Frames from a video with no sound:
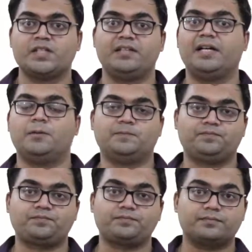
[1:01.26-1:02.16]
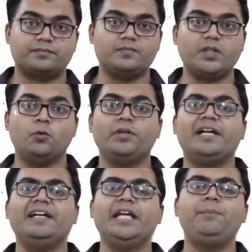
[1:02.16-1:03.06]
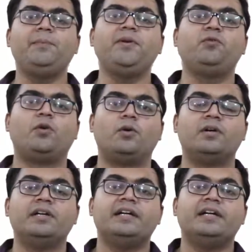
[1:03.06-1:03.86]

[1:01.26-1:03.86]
Now, what are DPP4?